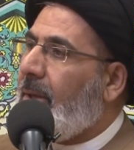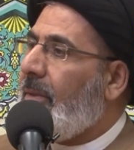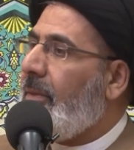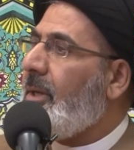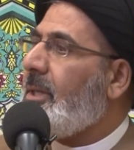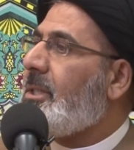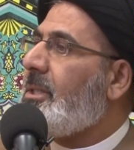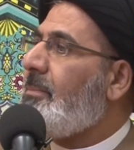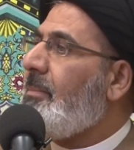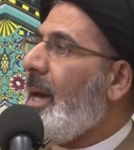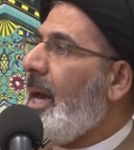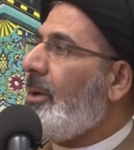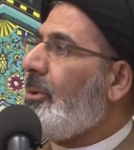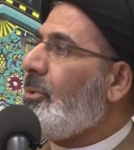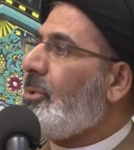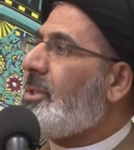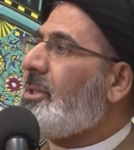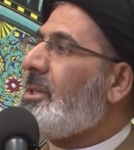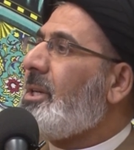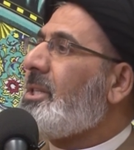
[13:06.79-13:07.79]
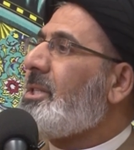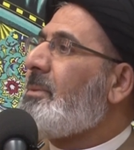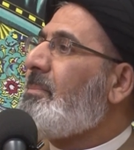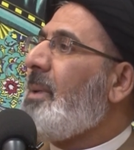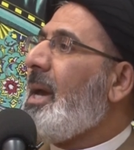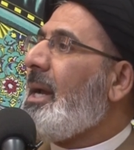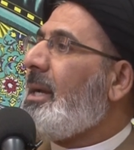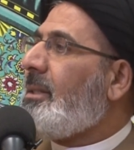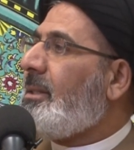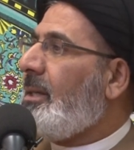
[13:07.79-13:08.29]
This man who's
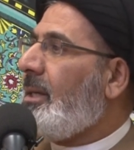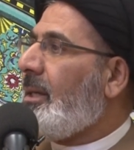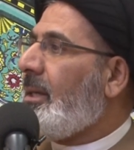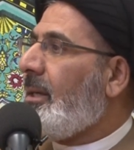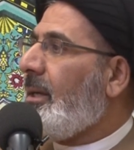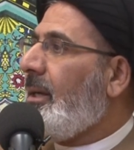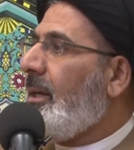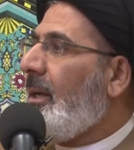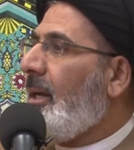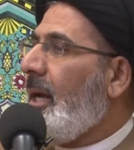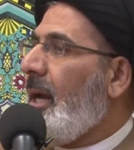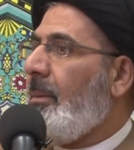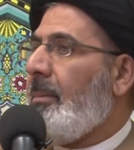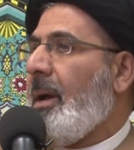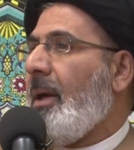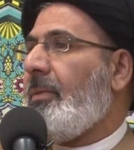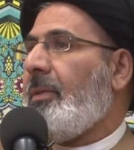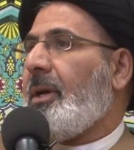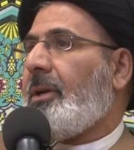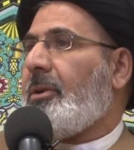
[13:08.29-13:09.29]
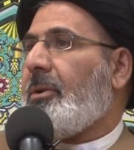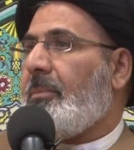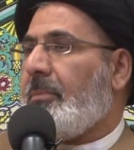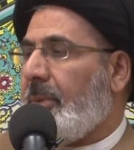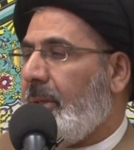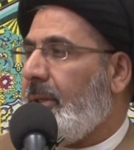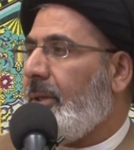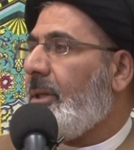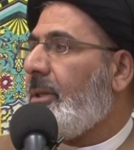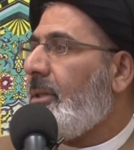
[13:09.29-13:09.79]
suspecting about the
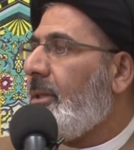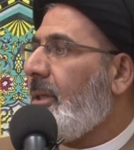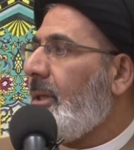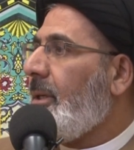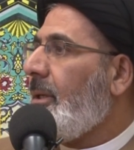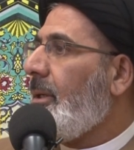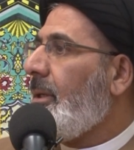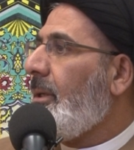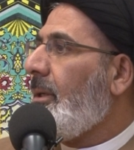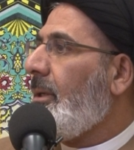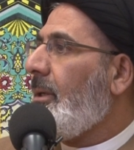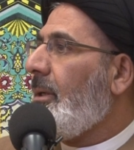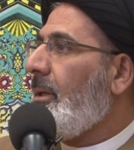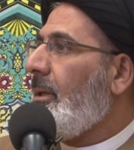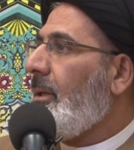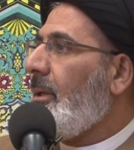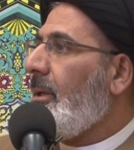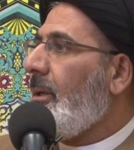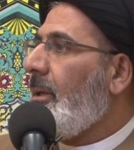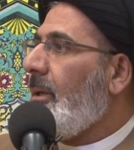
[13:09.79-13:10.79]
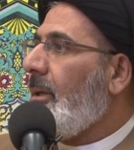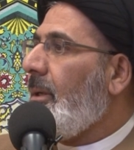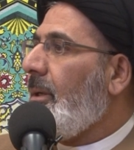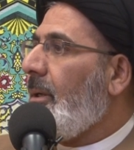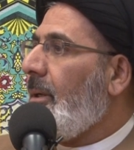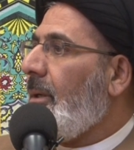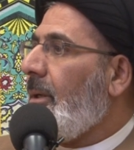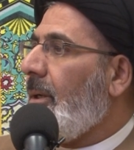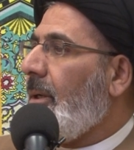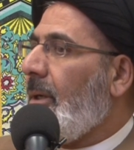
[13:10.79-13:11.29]
community,
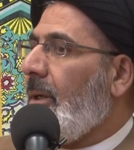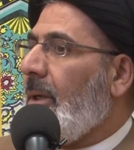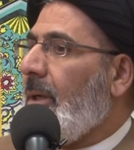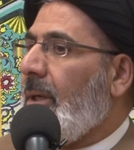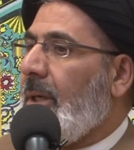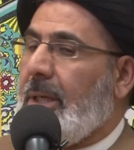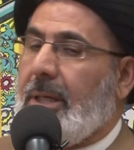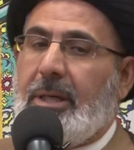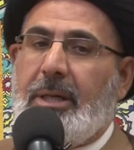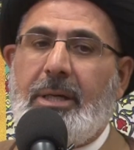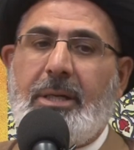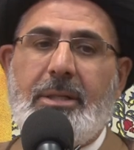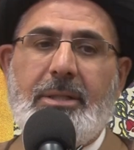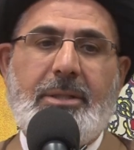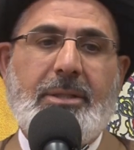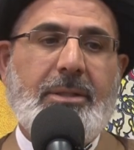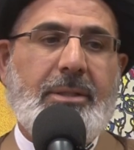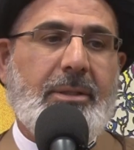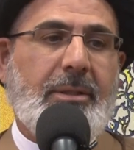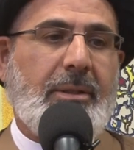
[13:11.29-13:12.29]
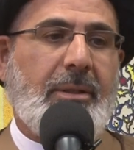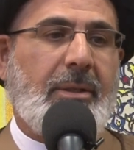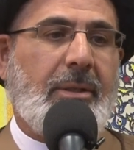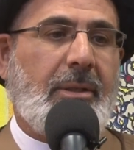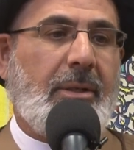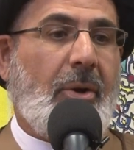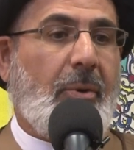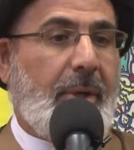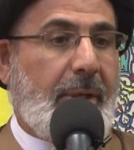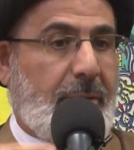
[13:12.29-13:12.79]
he is
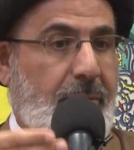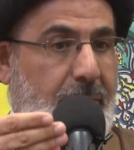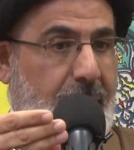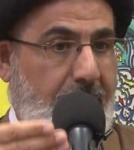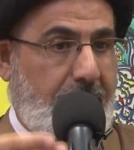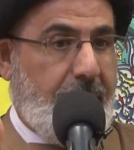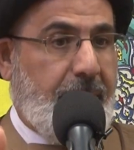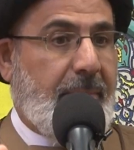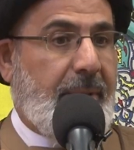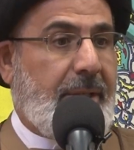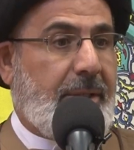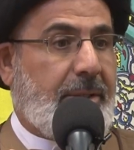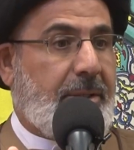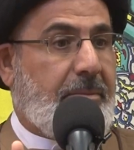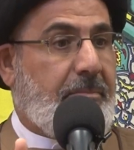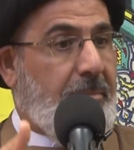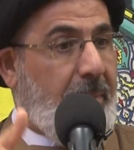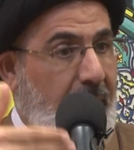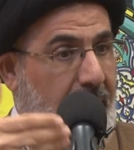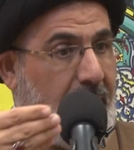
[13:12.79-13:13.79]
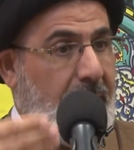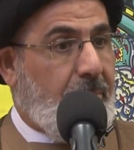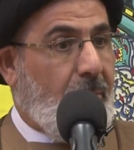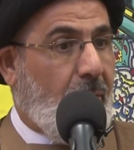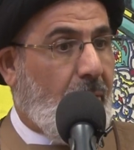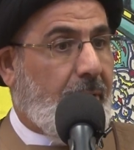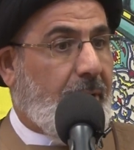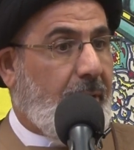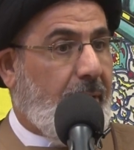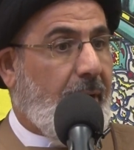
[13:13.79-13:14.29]
going to commit many
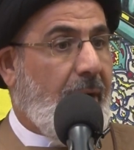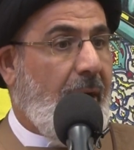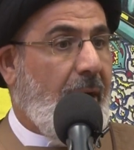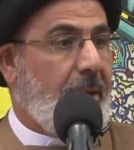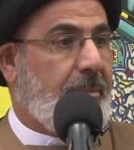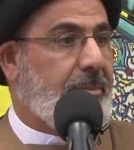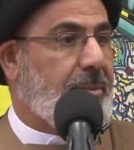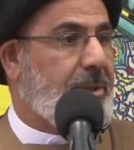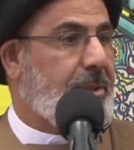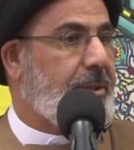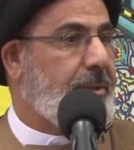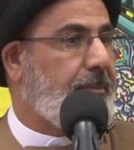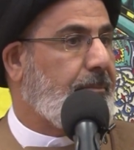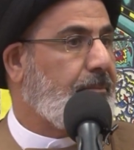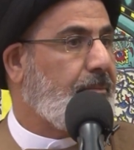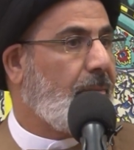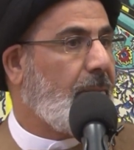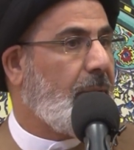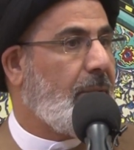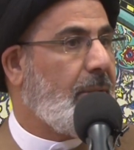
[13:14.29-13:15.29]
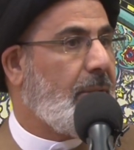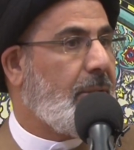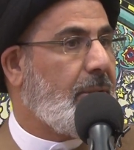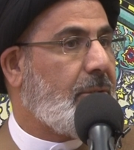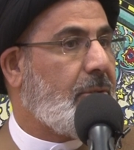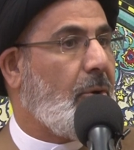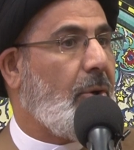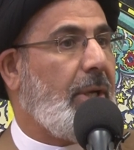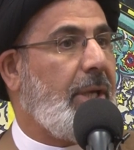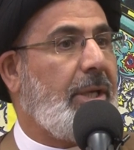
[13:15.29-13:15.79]
more crimes.
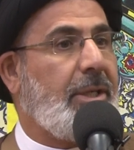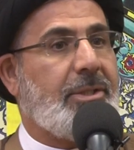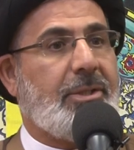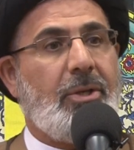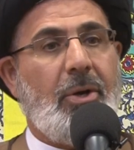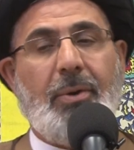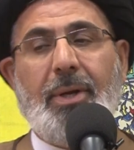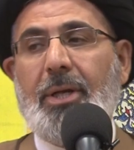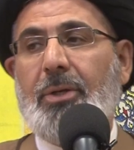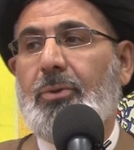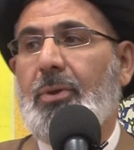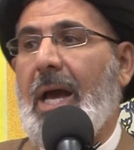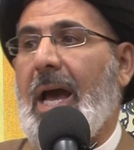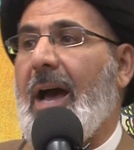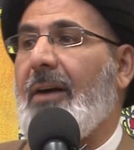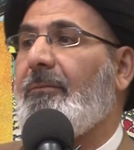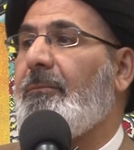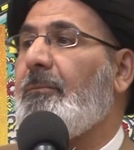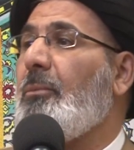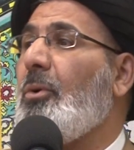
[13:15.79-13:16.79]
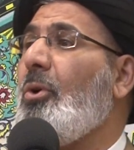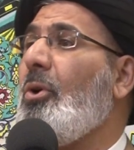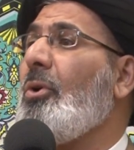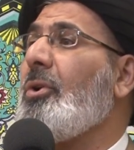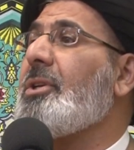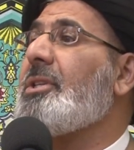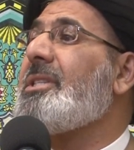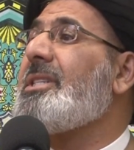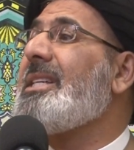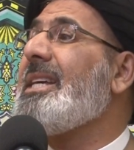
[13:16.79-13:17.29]
So he is going to have
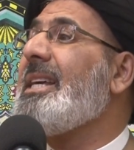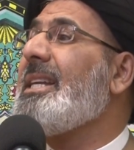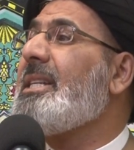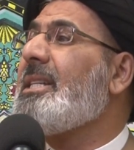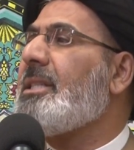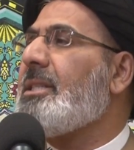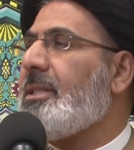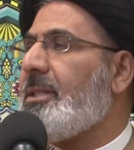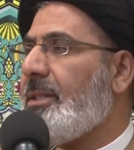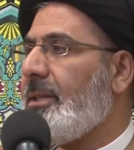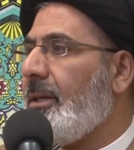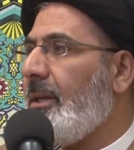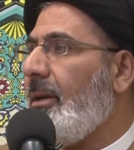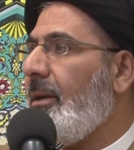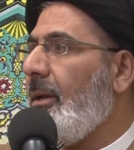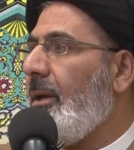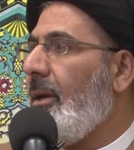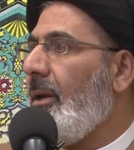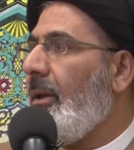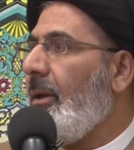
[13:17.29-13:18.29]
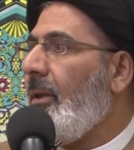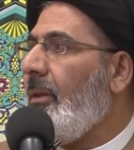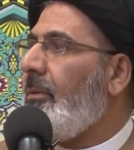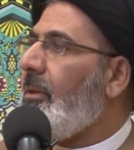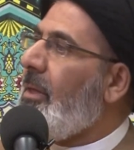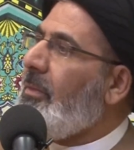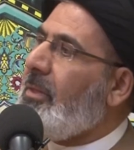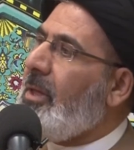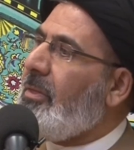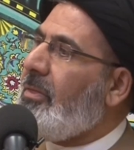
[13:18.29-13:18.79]
more sins
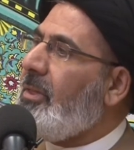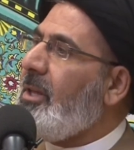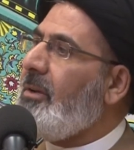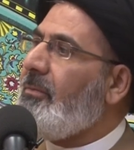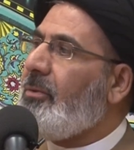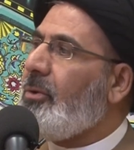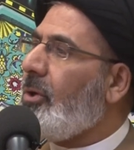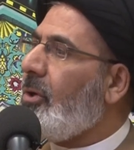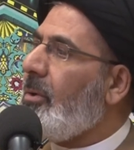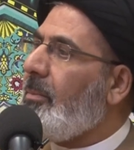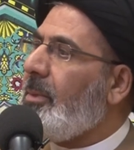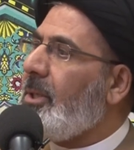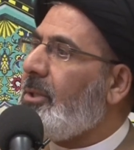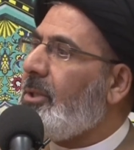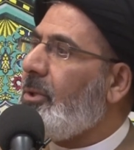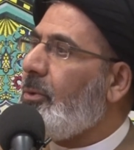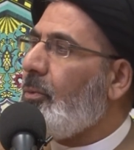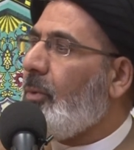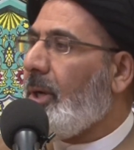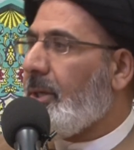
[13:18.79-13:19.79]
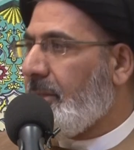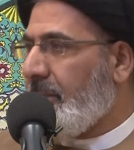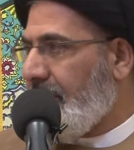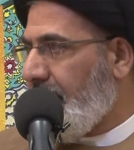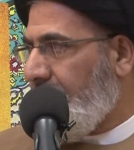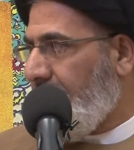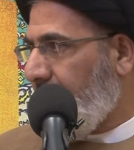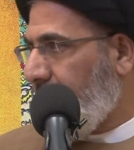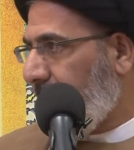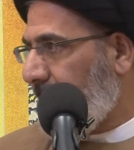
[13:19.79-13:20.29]
than the thief who committed one sin.